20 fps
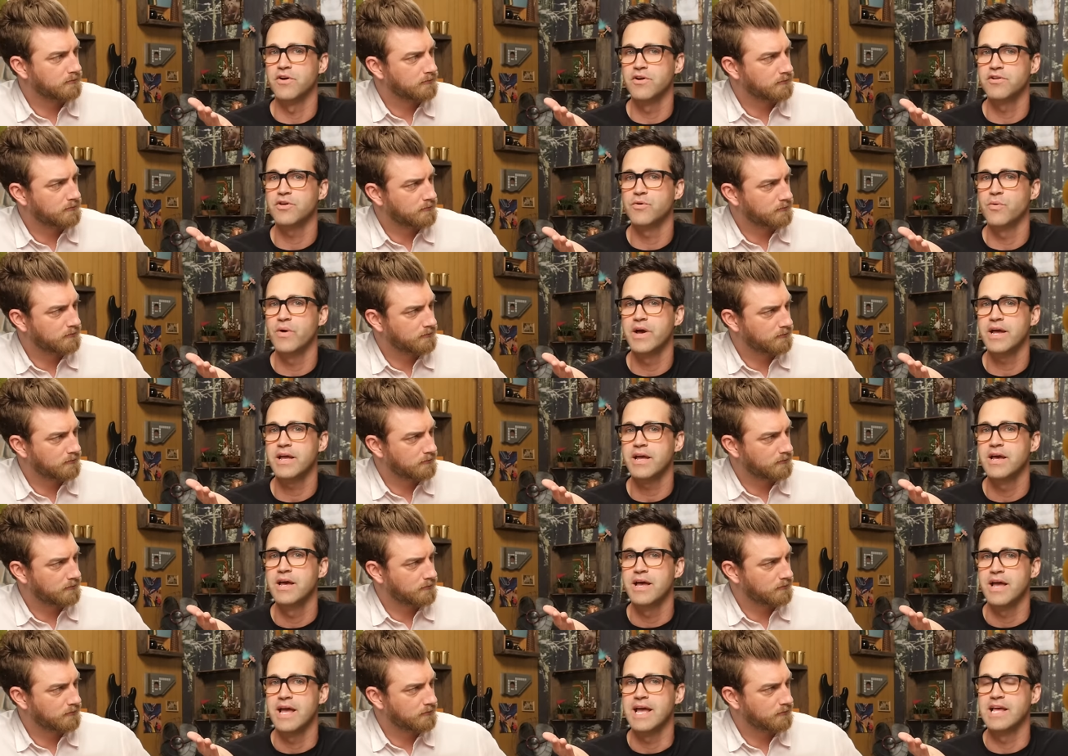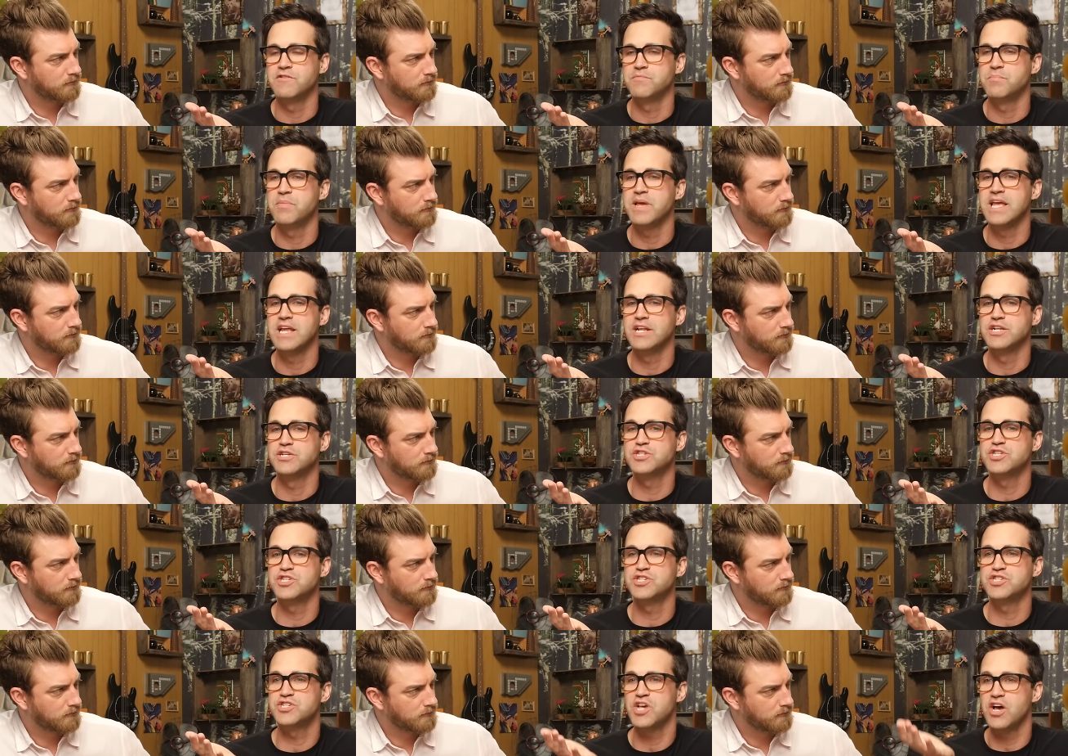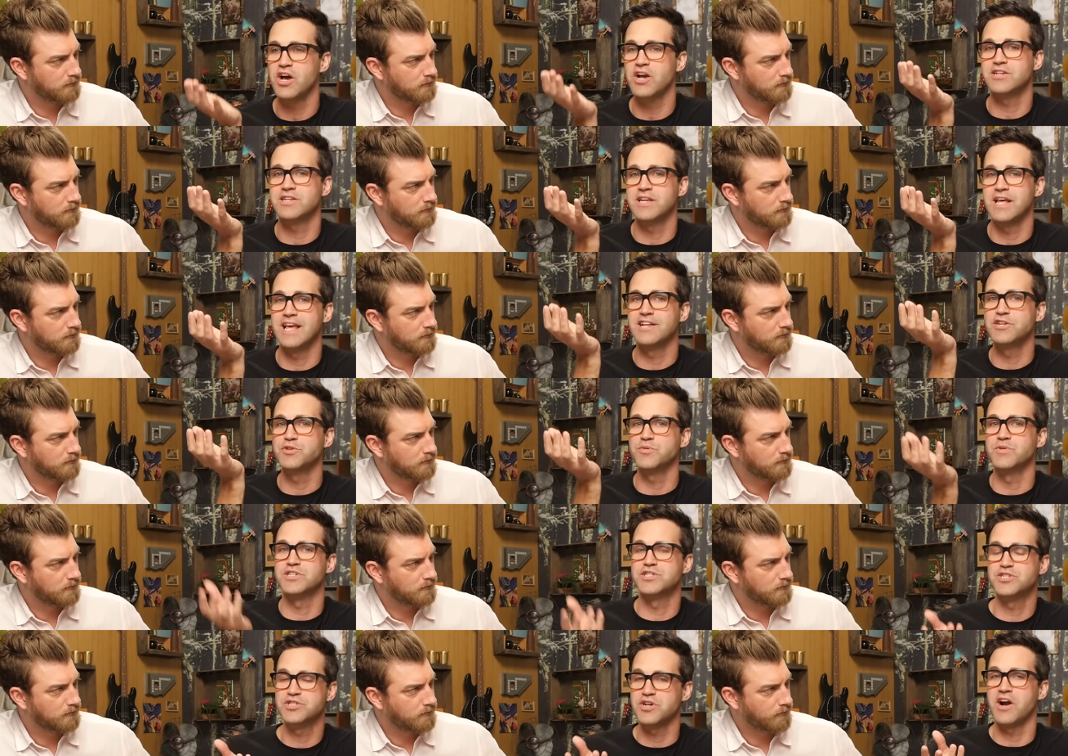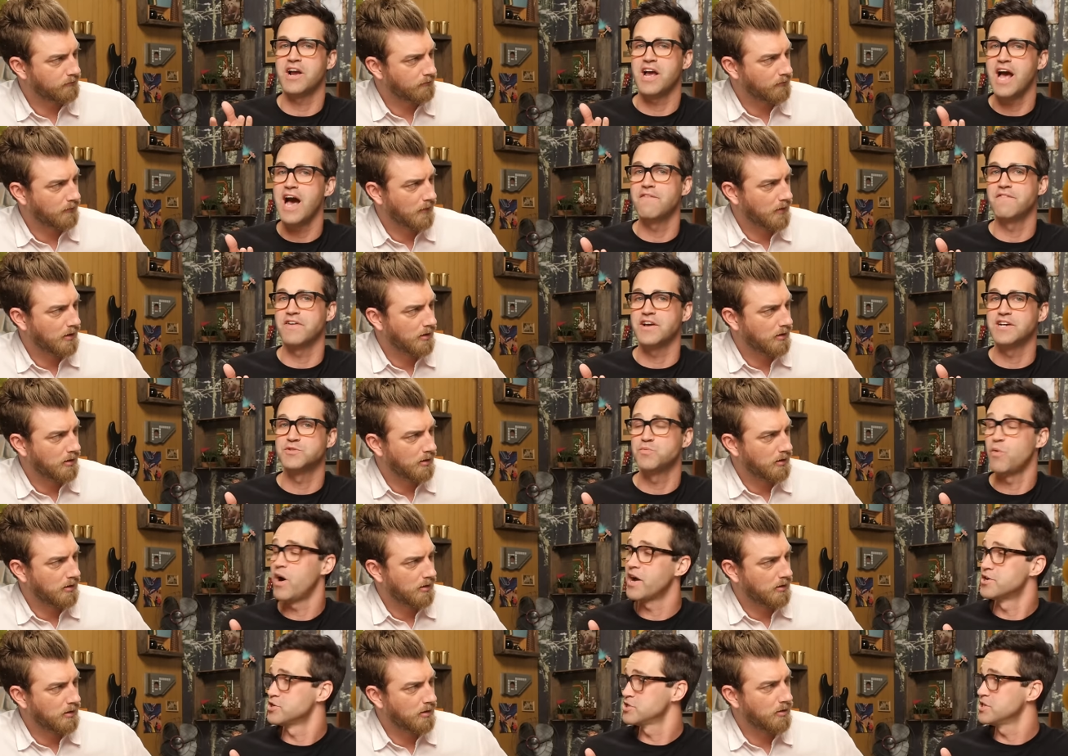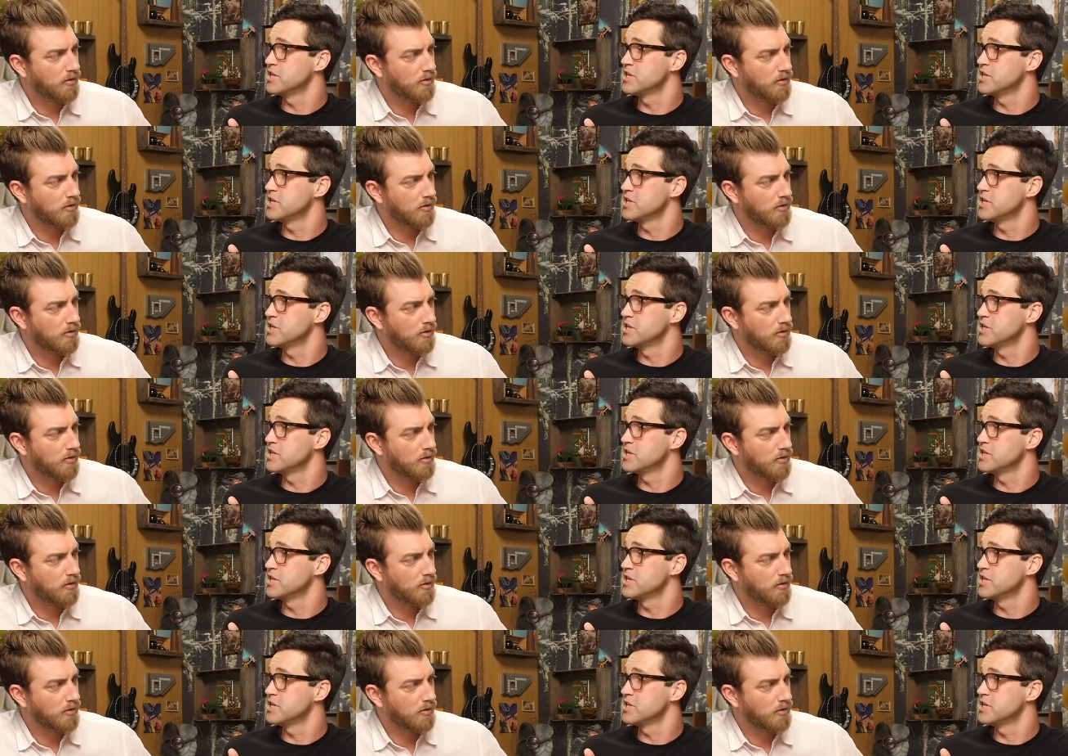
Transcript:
Speaker 1: earthquake is being sucked into a sarcophagus while you're